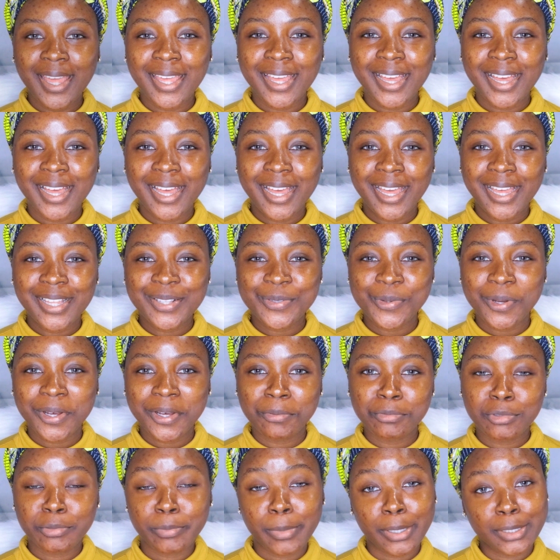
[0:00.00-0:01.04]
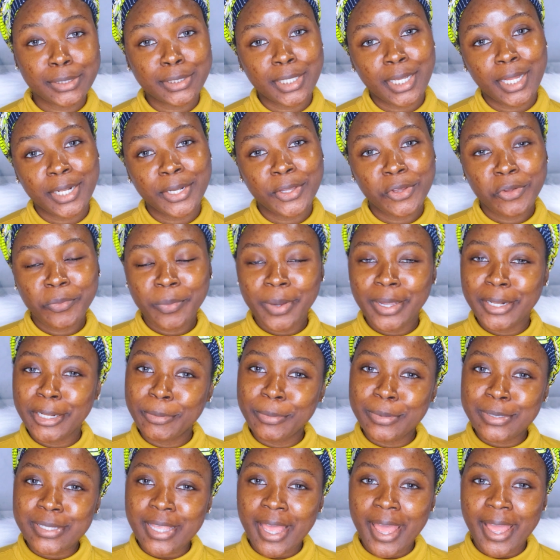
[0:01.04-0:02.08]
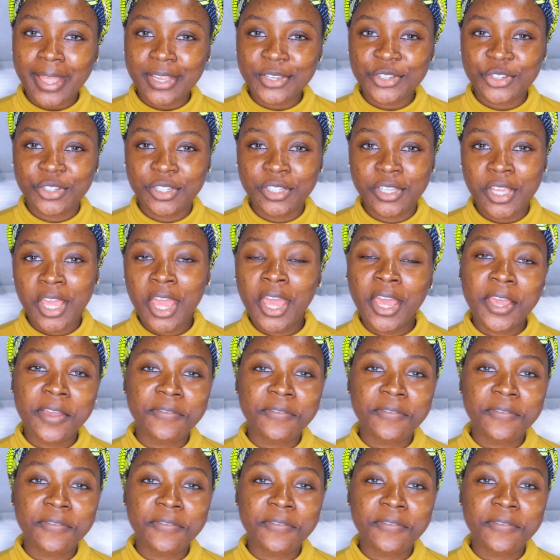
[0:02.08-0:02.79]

Hi guys, welcome to my channel. My name is Angie.